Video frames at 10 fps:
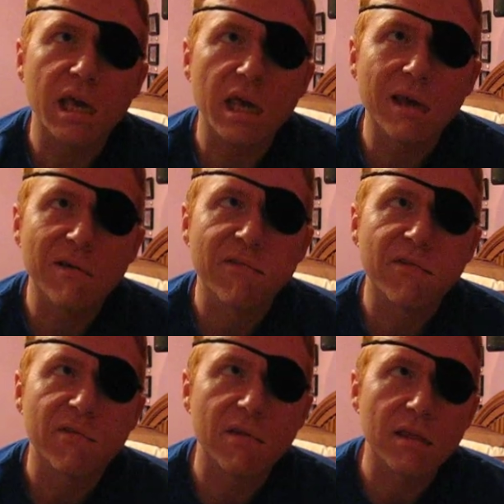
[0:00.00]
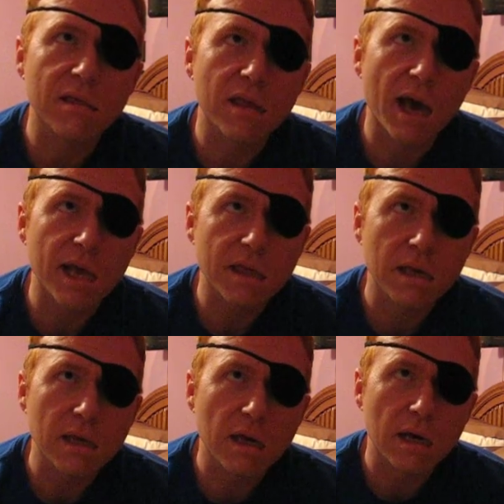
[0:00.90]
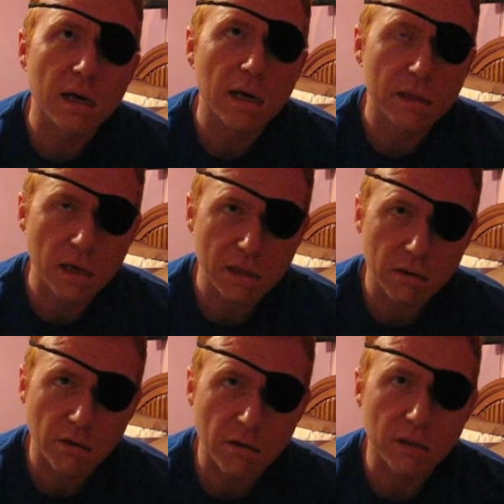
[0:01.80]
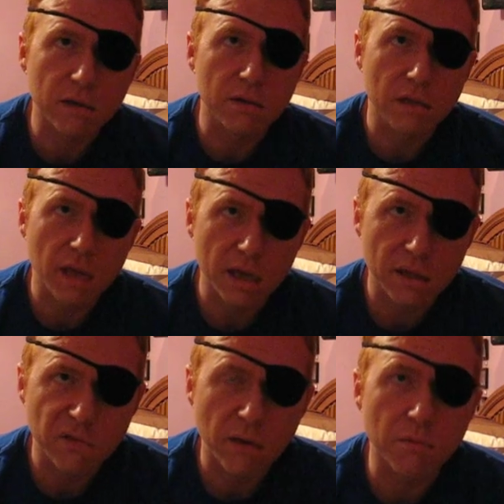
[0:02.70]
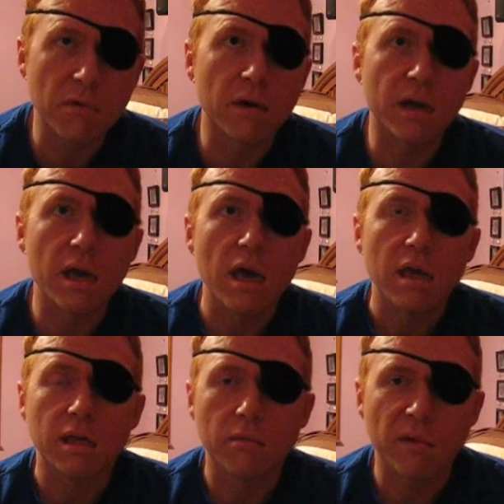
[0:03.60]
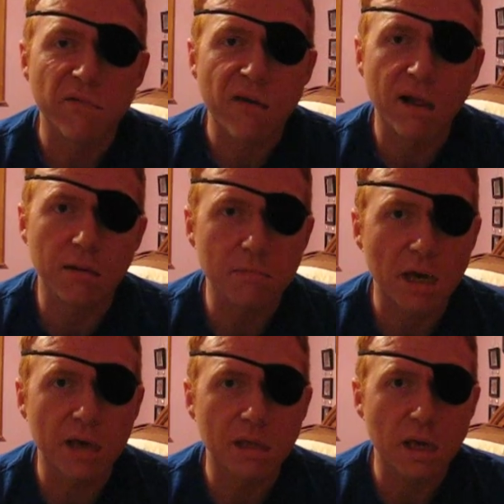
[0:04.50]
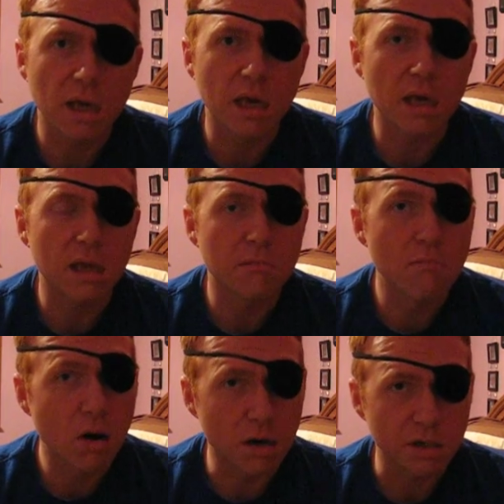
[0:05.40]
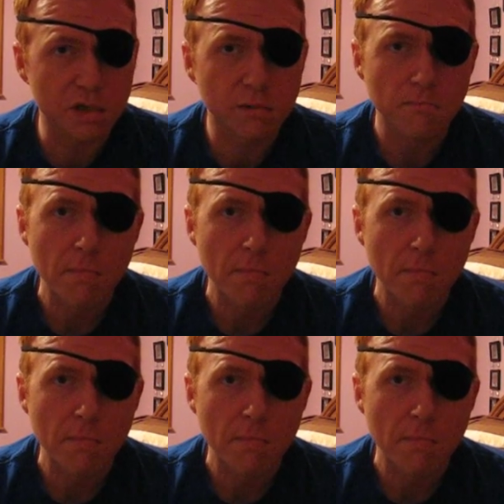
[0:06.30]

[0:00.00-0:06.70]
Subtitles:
If that does occur, they'll do the test in February. There will be a follow-up test in March.